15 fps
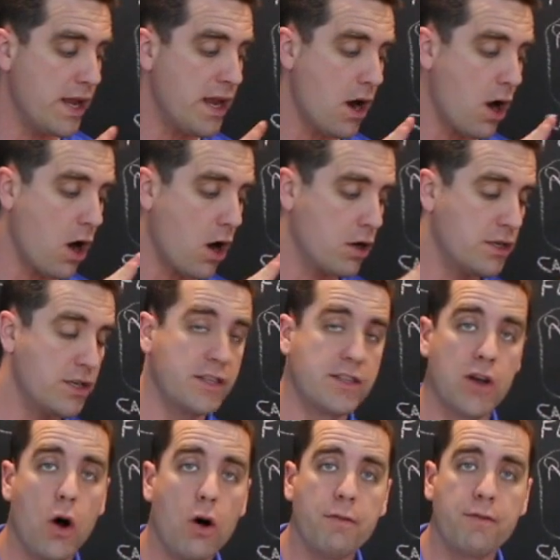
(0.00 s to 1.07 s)
we are
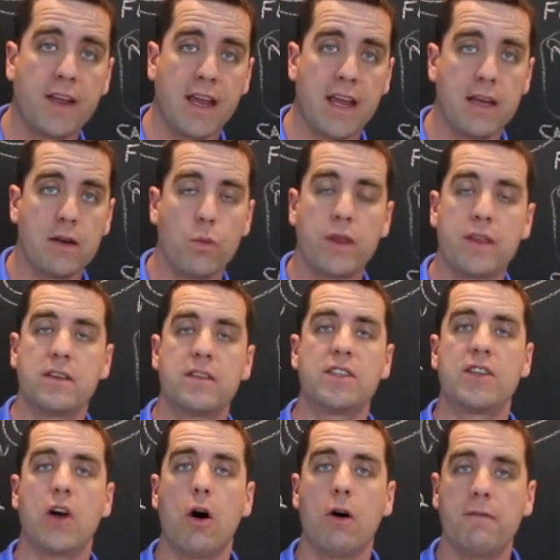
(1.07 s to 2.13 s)
dissolving it with a
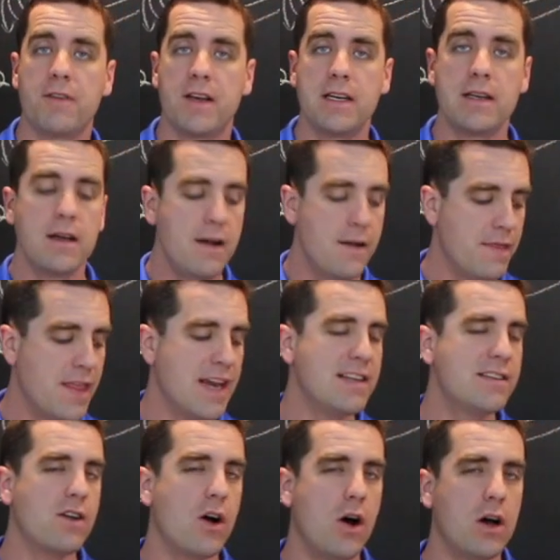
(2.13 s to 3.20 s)
solvent that
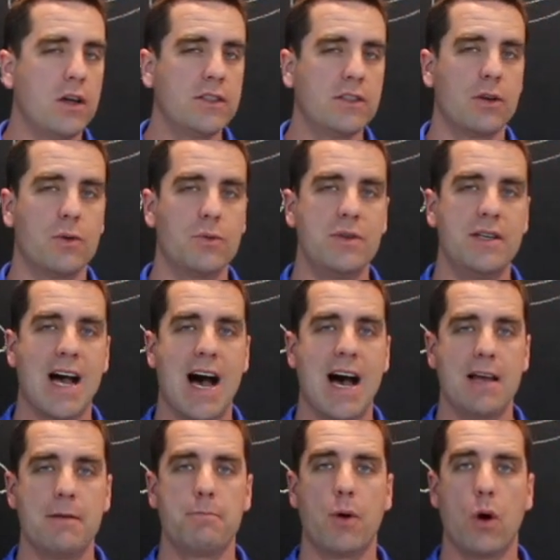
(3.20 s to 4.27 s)
is also
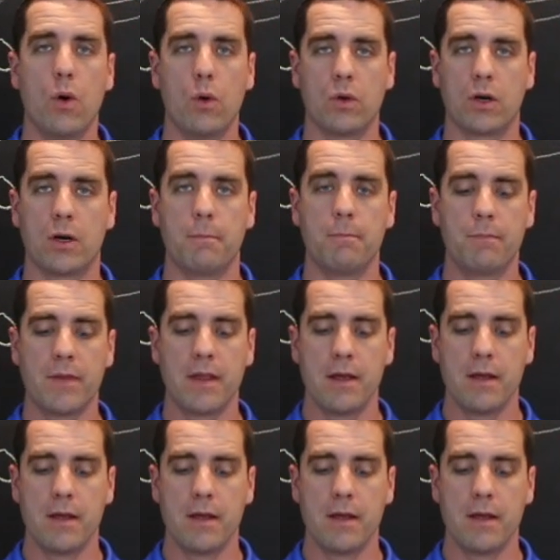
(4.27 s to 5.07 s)
non-polar.